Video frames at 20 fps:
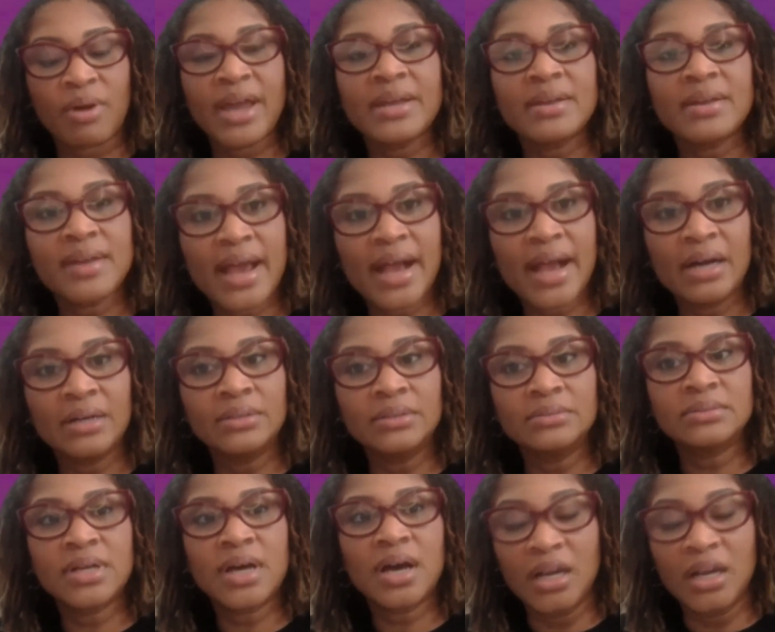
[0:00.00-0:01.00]
Right
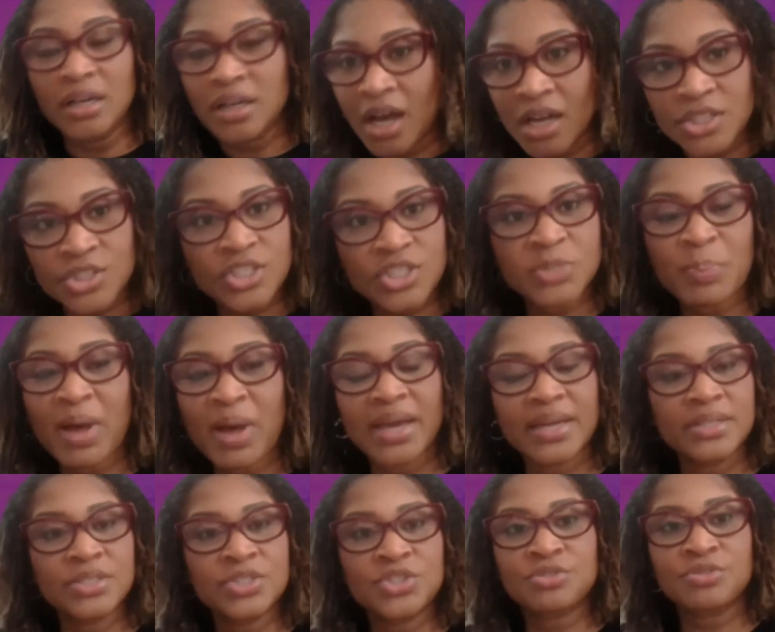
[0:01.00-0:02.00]
now, unconscious
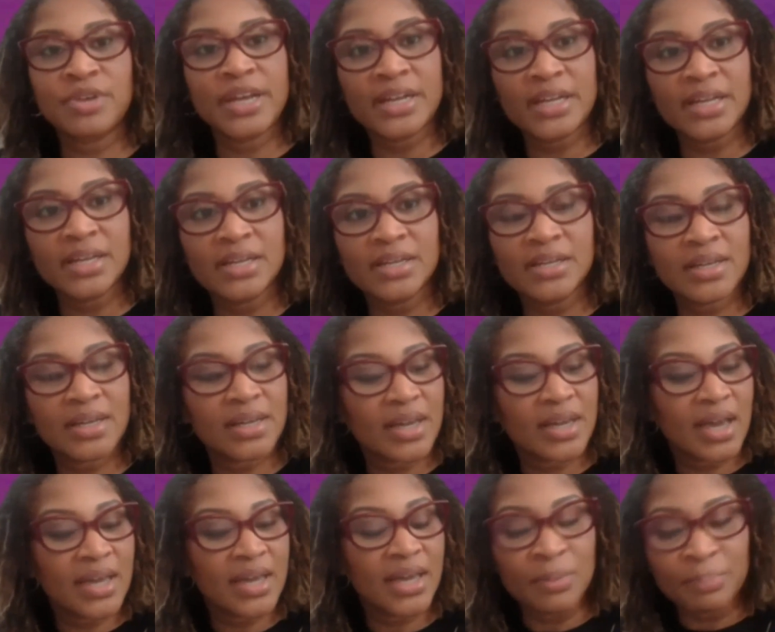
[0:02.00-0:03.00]
bias training,
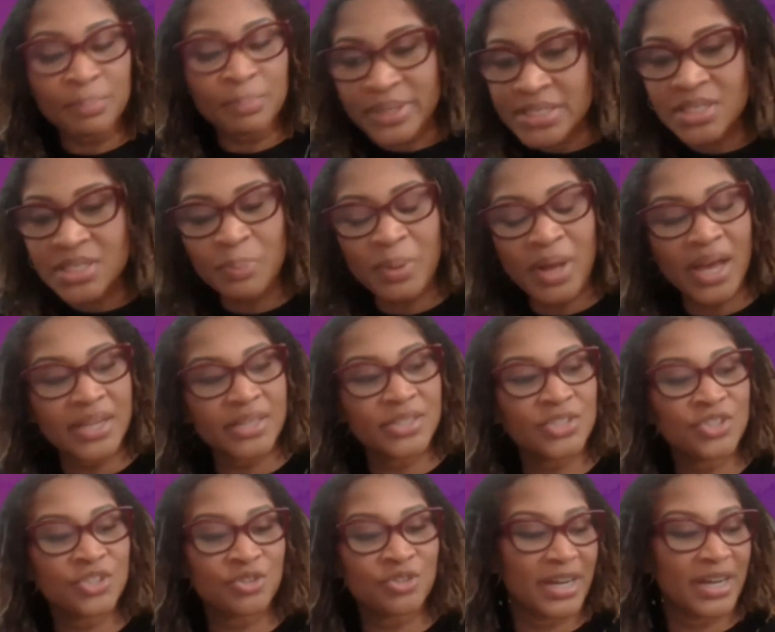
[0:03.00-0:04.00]
implicit
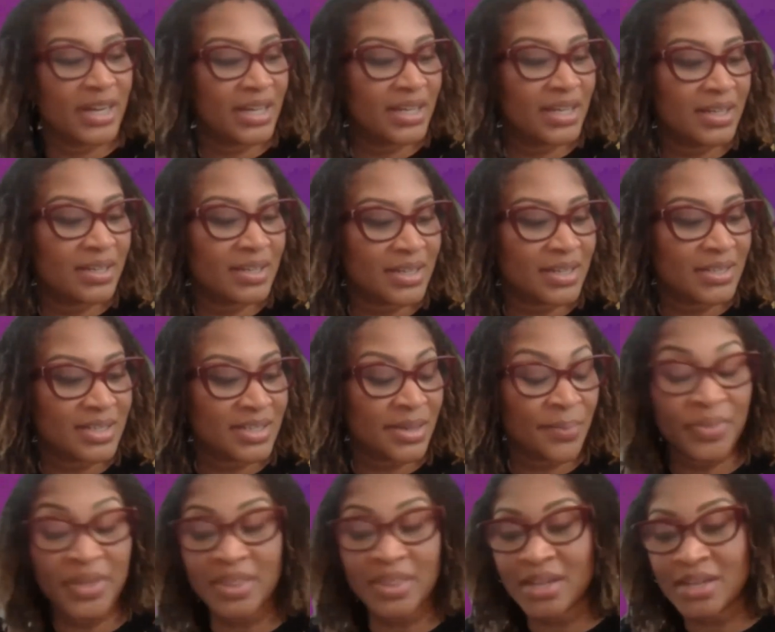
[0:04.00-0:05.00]
bias training, it's
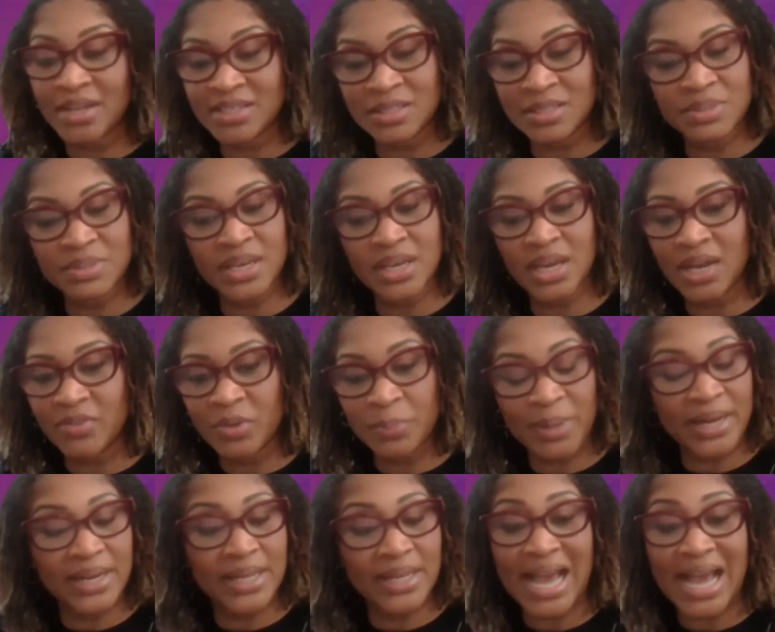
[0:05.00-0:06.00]
something that it seems like
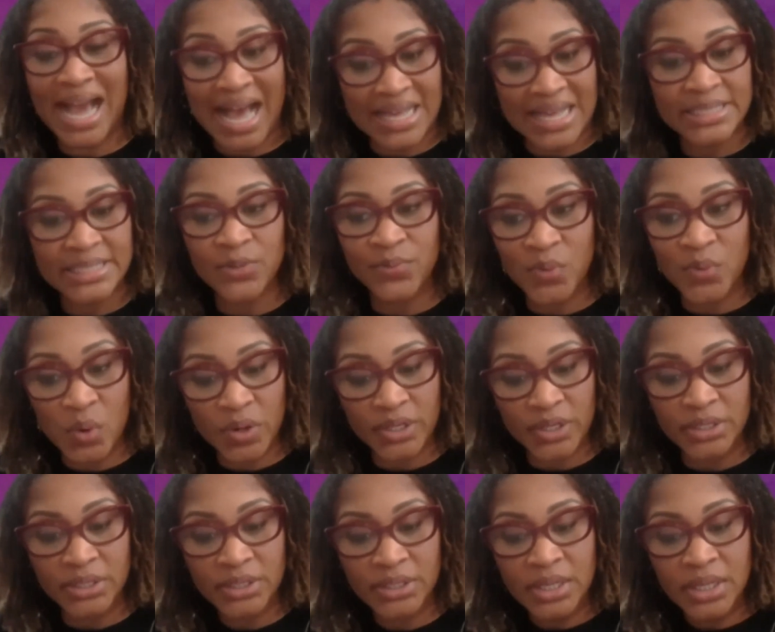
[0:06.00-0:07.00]
everybody asks
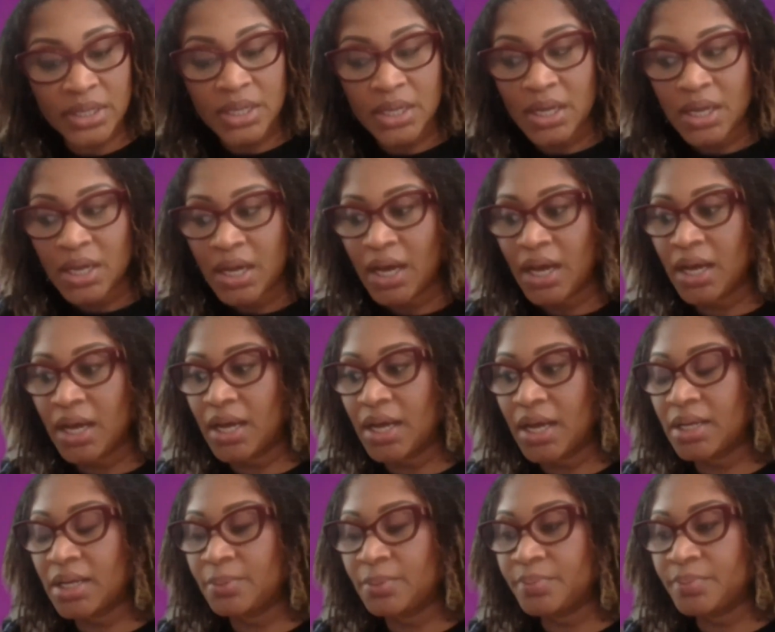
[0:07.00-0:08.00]
for.
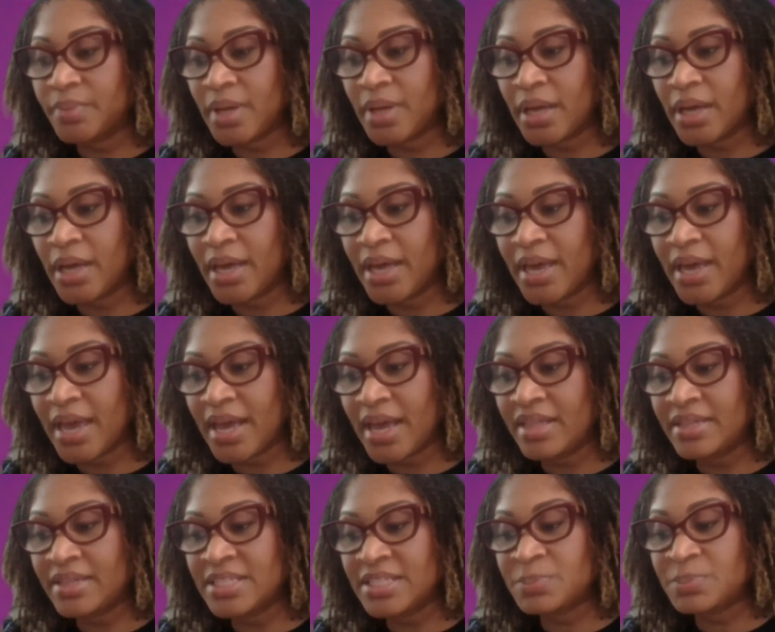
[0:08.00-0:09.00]

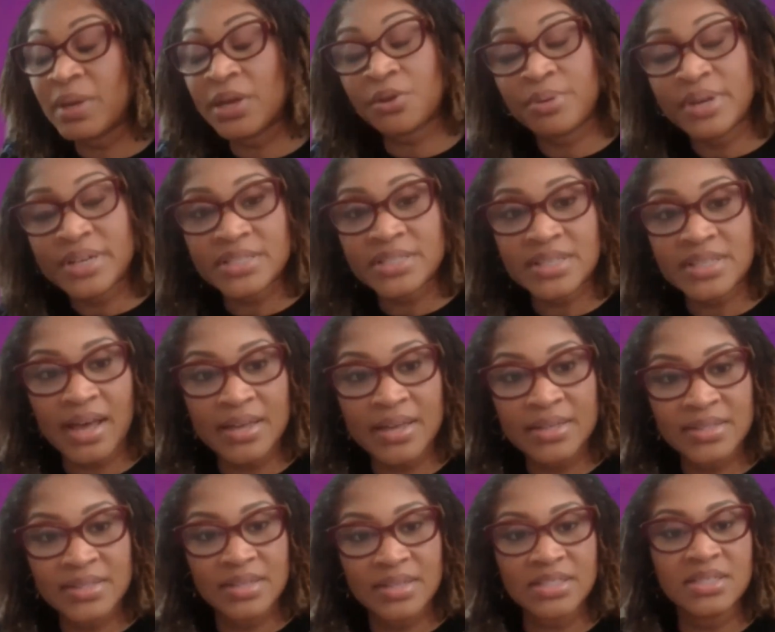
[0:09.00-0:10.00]
And it's being
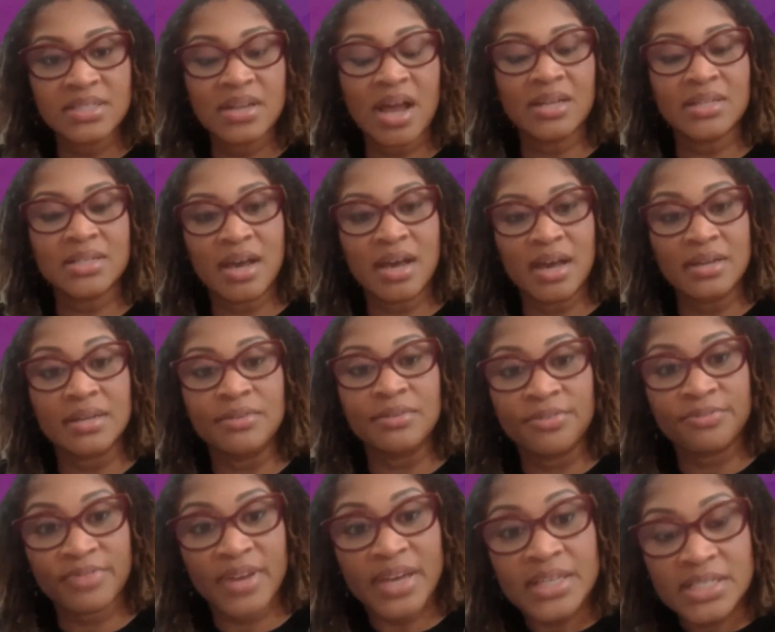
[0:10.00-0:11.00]
criticized that it's not done
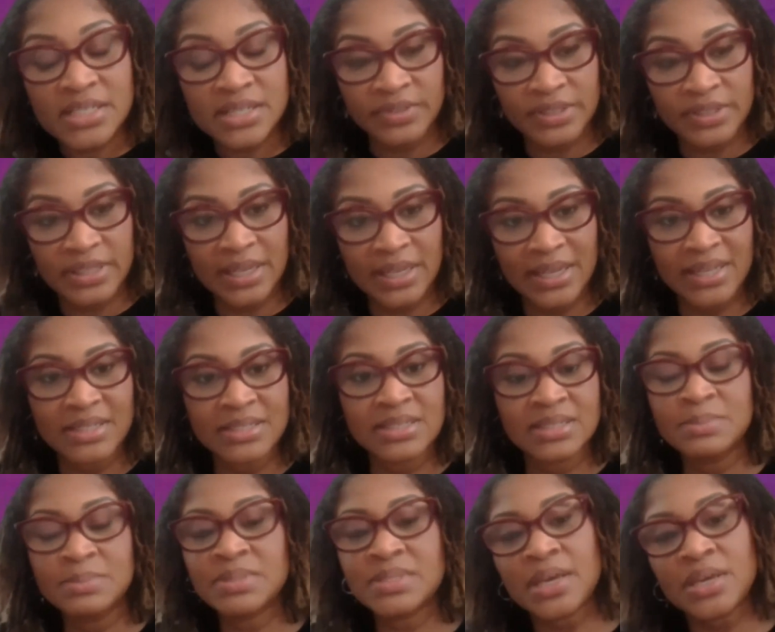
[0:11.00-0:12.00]
effectively. And it
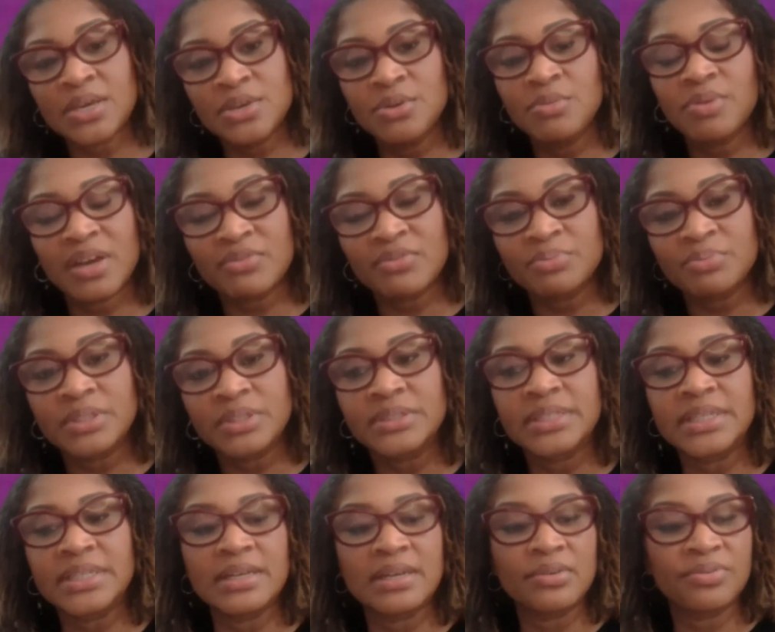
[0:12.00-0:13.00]
seems like you have
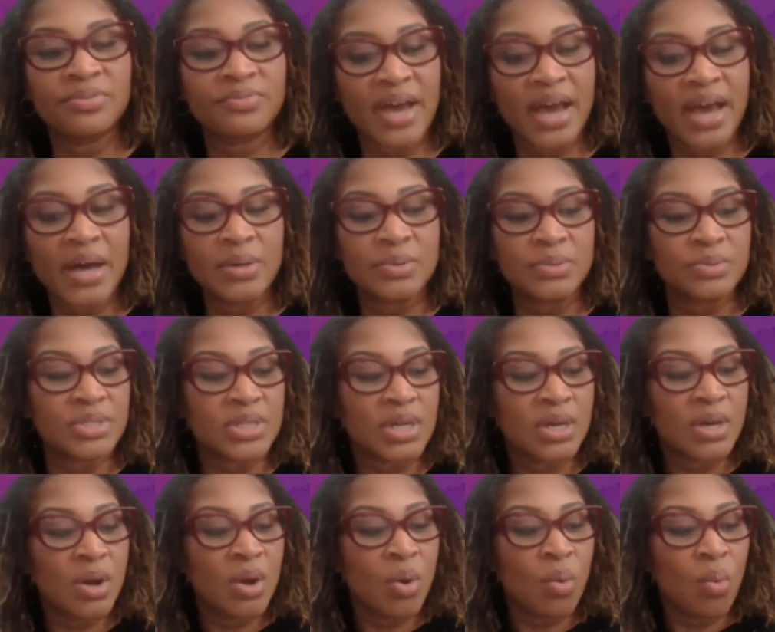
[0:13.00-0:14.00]
really found
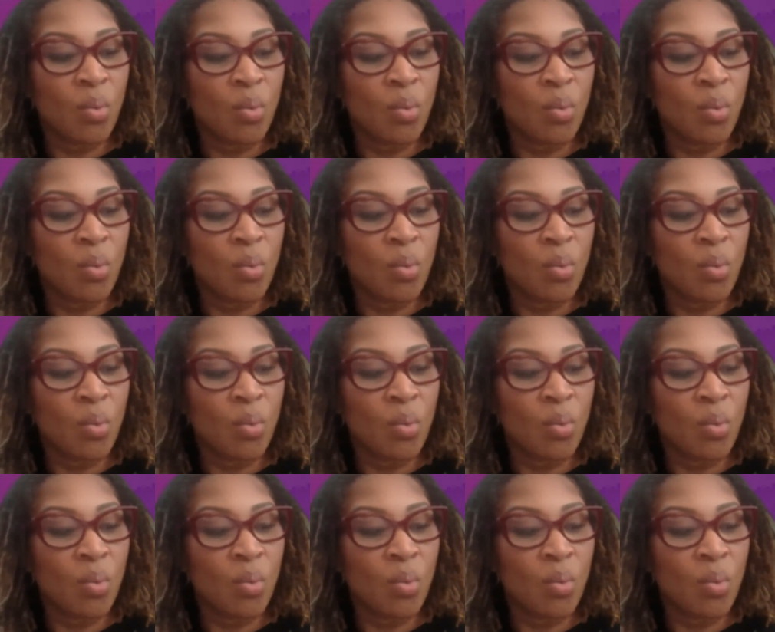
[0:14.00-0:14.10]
